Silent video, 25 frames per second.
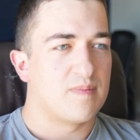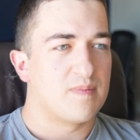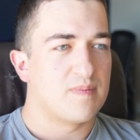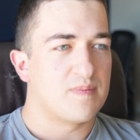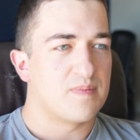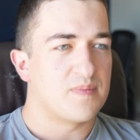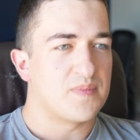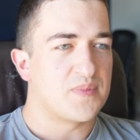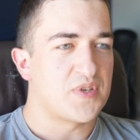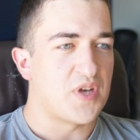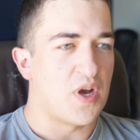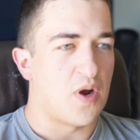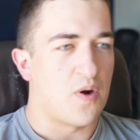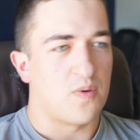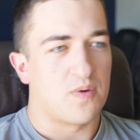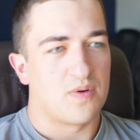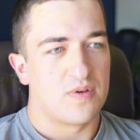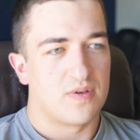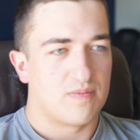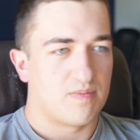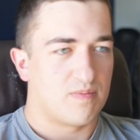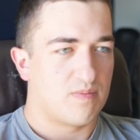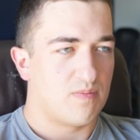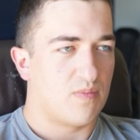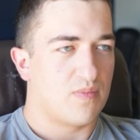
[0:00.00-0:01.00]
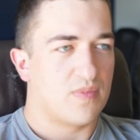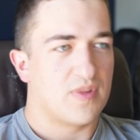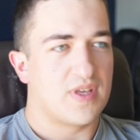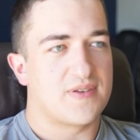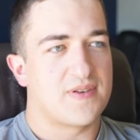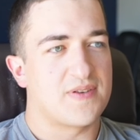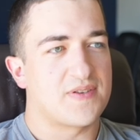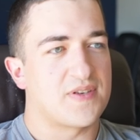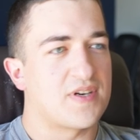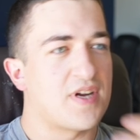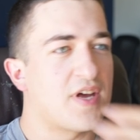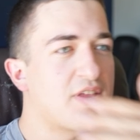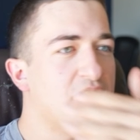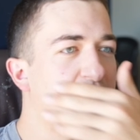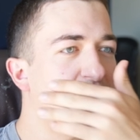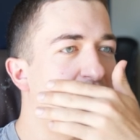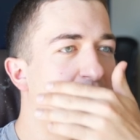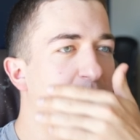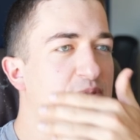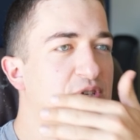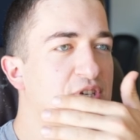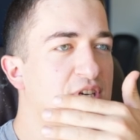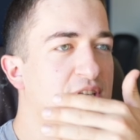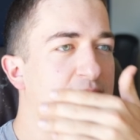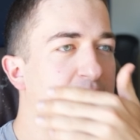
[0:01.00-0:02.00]
So this is another
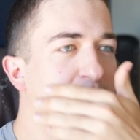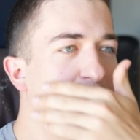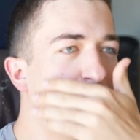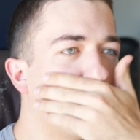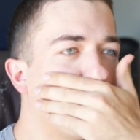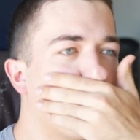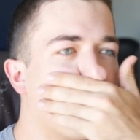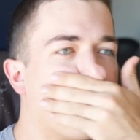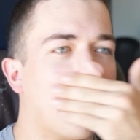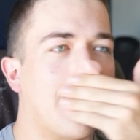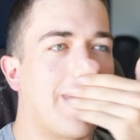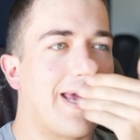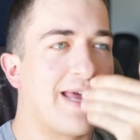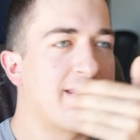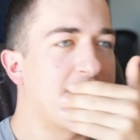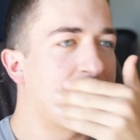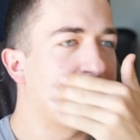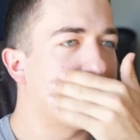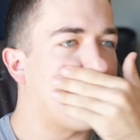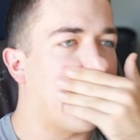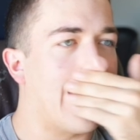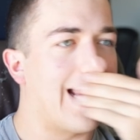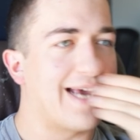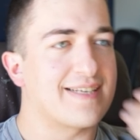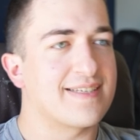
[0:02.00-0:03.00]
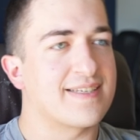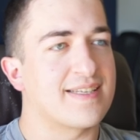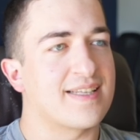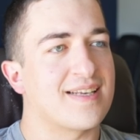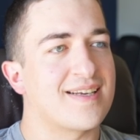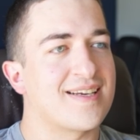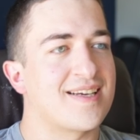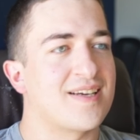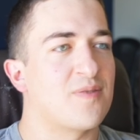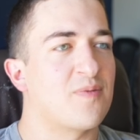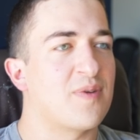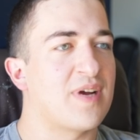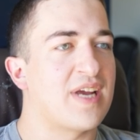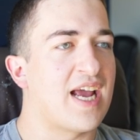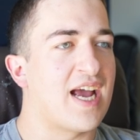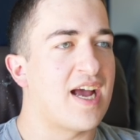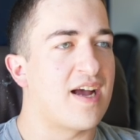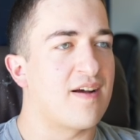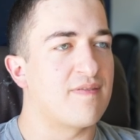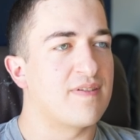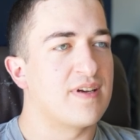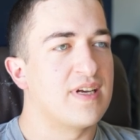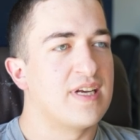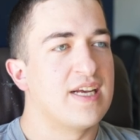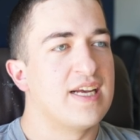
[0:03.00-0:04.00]
option. And then lastly, we
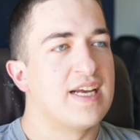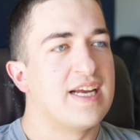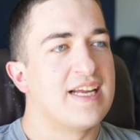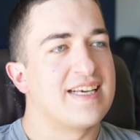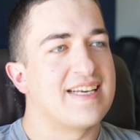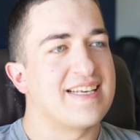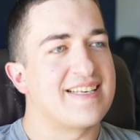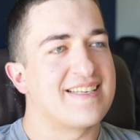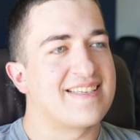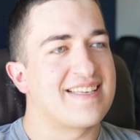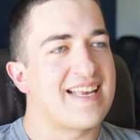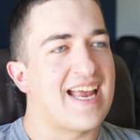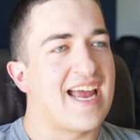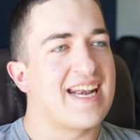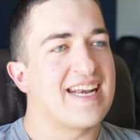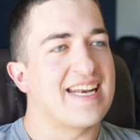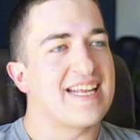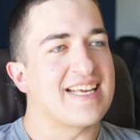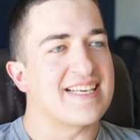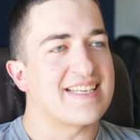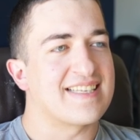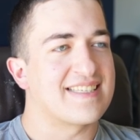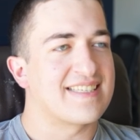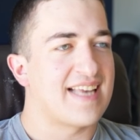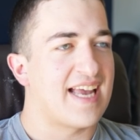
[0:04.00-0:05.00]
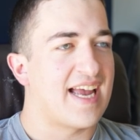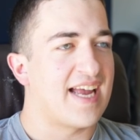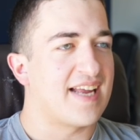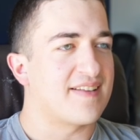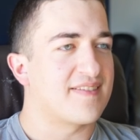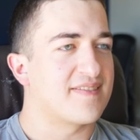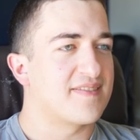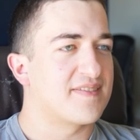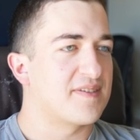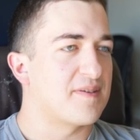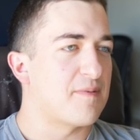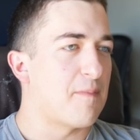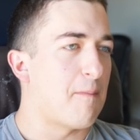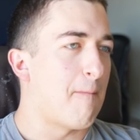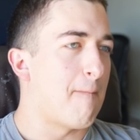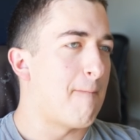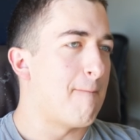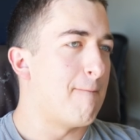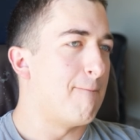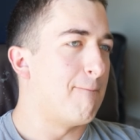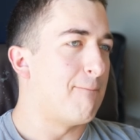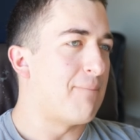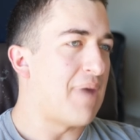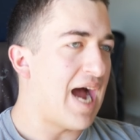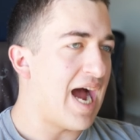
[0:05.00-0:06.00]
have descending sets
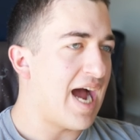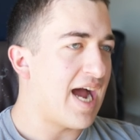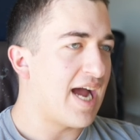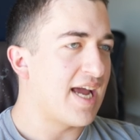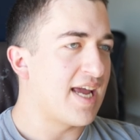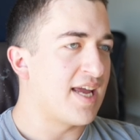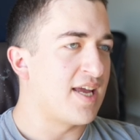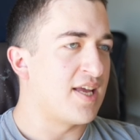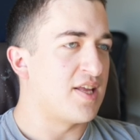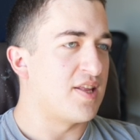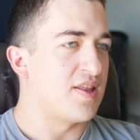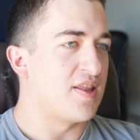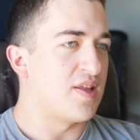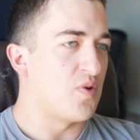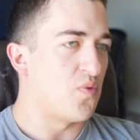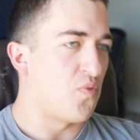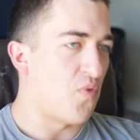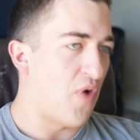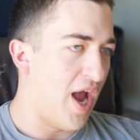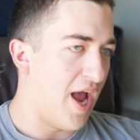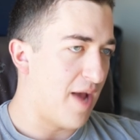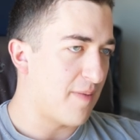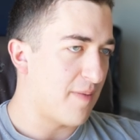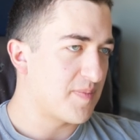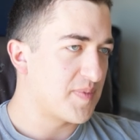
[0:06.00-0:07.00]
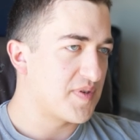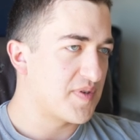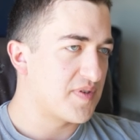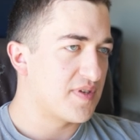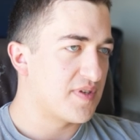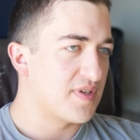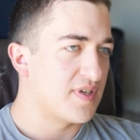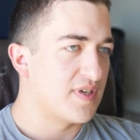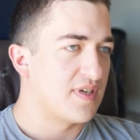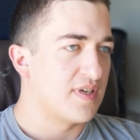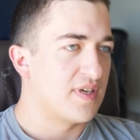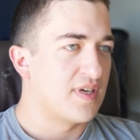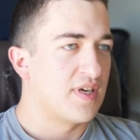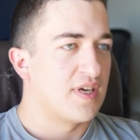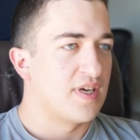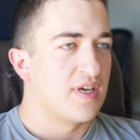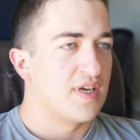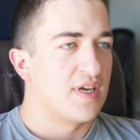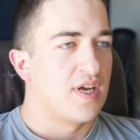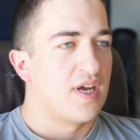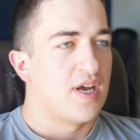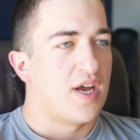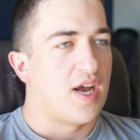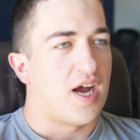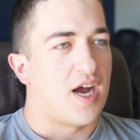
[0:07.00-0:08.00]
by the reps,
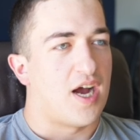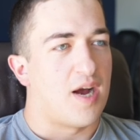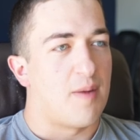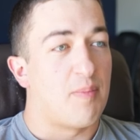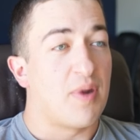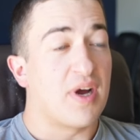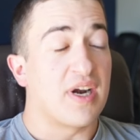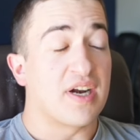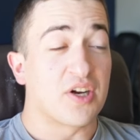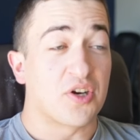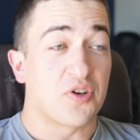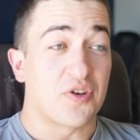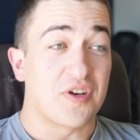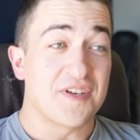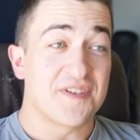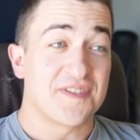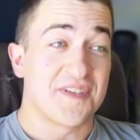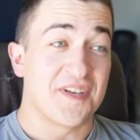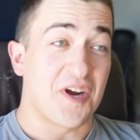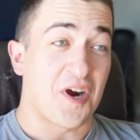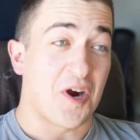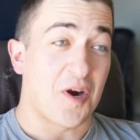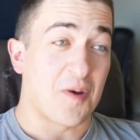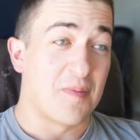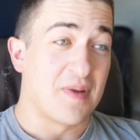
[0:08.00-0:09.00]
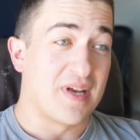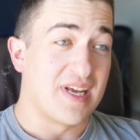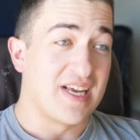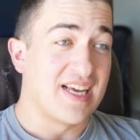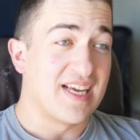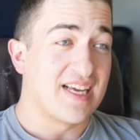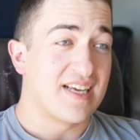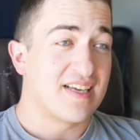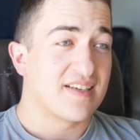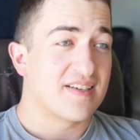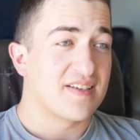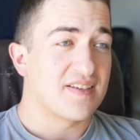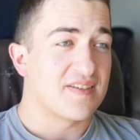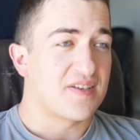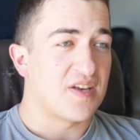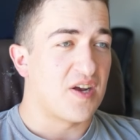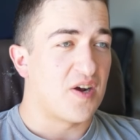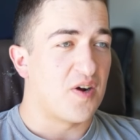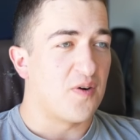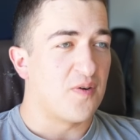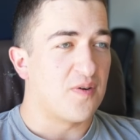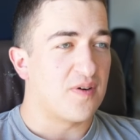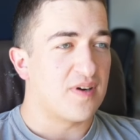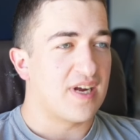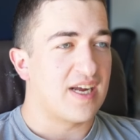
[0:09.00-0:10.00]
but increasing RPE.
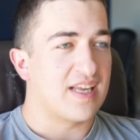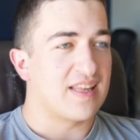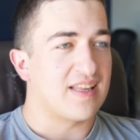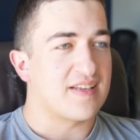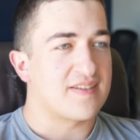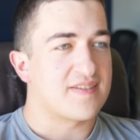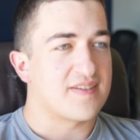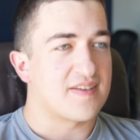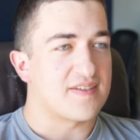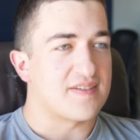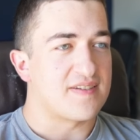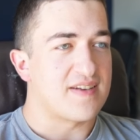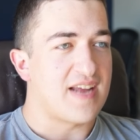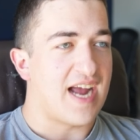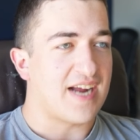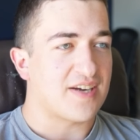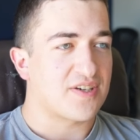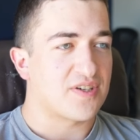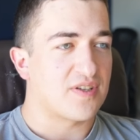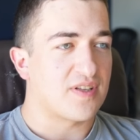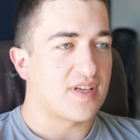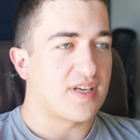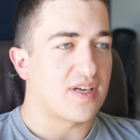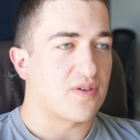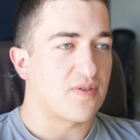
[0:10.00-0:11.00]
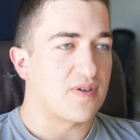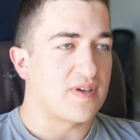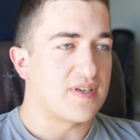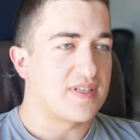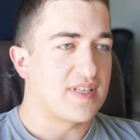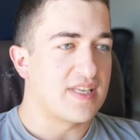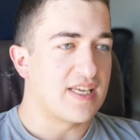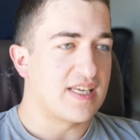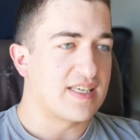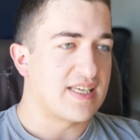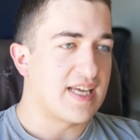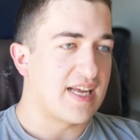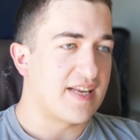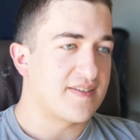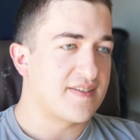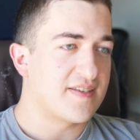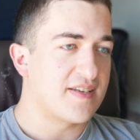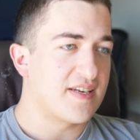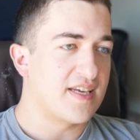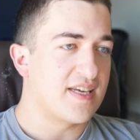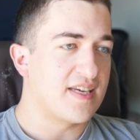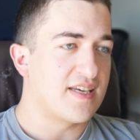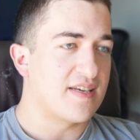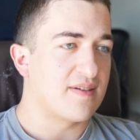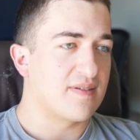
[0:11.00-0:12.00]
So it lets us naturally increase the
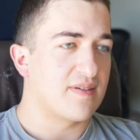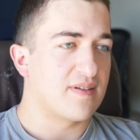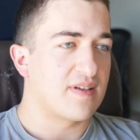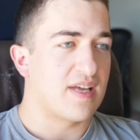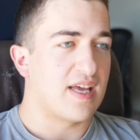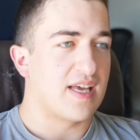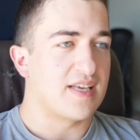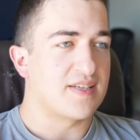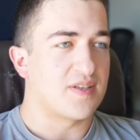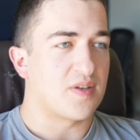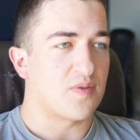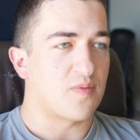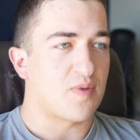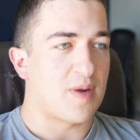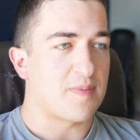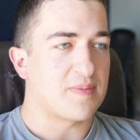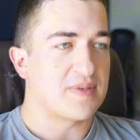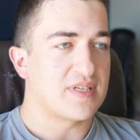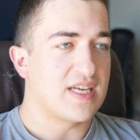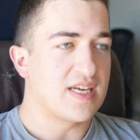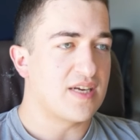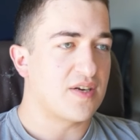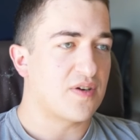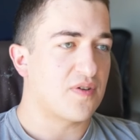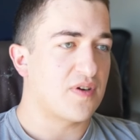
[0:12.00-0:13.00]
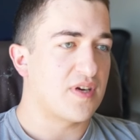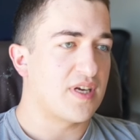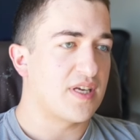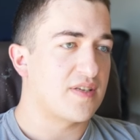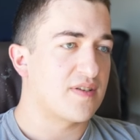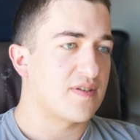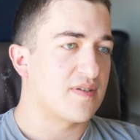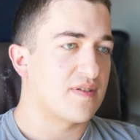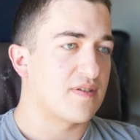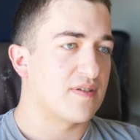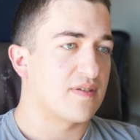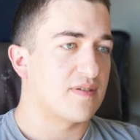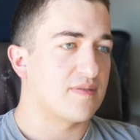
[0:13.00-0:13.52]
intensity as the reps decrease,